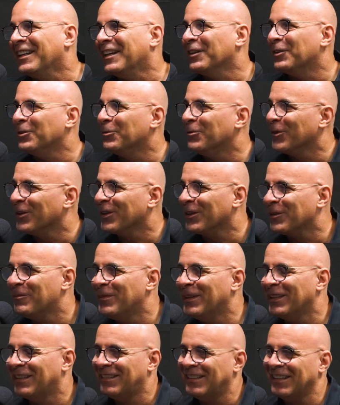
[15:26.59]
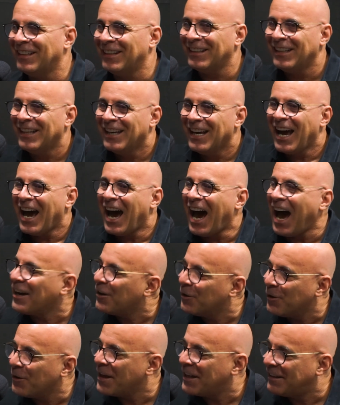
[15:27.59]
get to work. But I
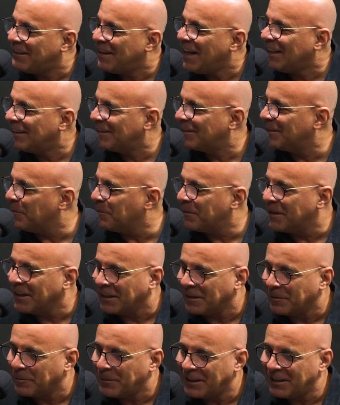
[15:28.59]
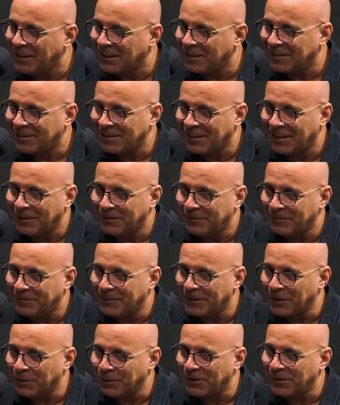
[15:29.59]
don't know. That takes something because
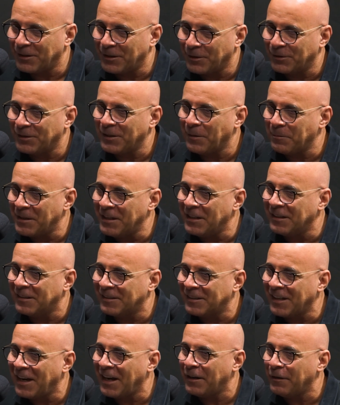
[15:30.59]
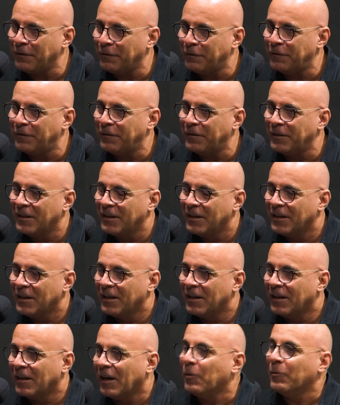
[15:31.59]
there's something inside of,
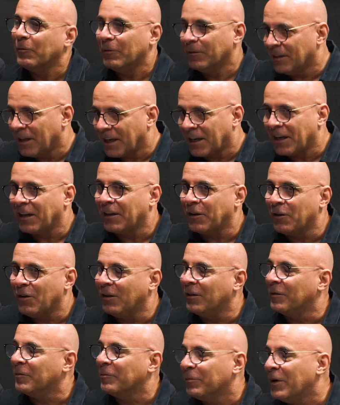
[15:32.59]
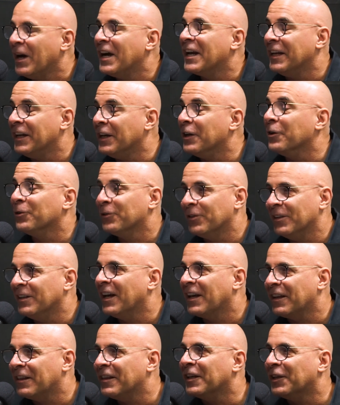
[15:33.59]
like I call it, pioneers, and
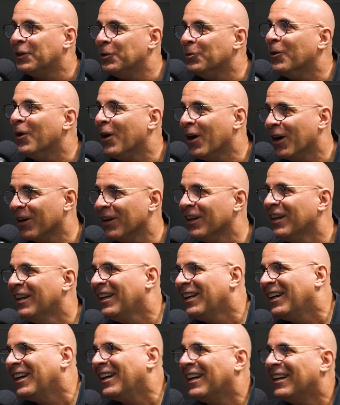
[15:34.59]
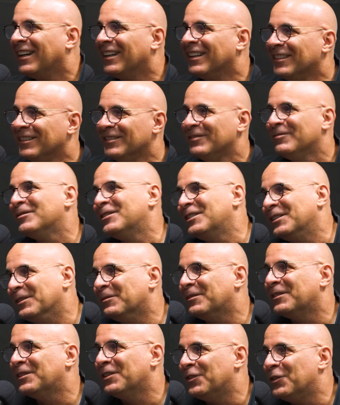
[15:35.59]
I think you are
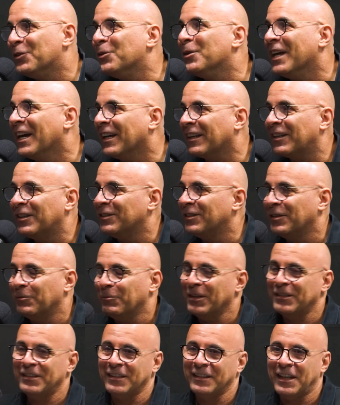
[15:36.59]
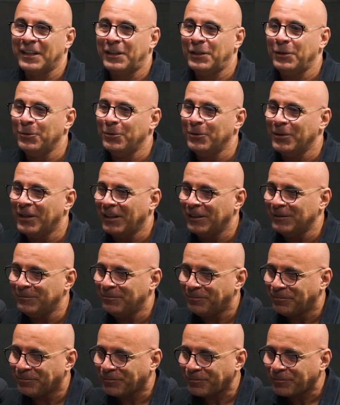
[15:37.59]
to do that because it wasn't like you
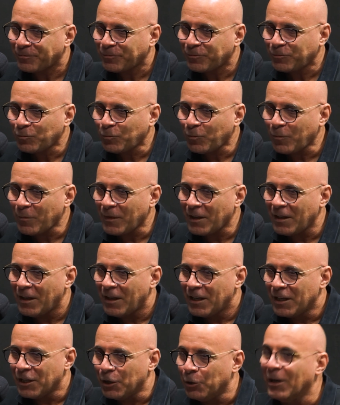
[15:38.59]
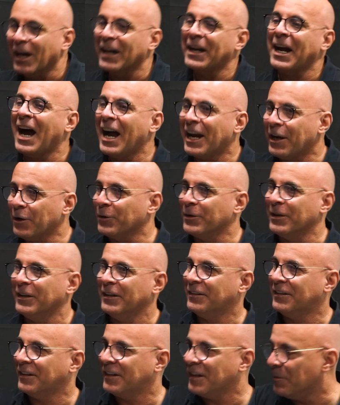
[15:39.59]
got hired
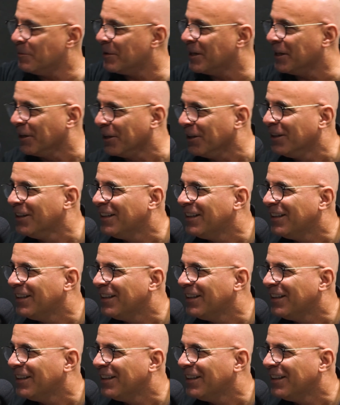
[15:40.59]
to come here.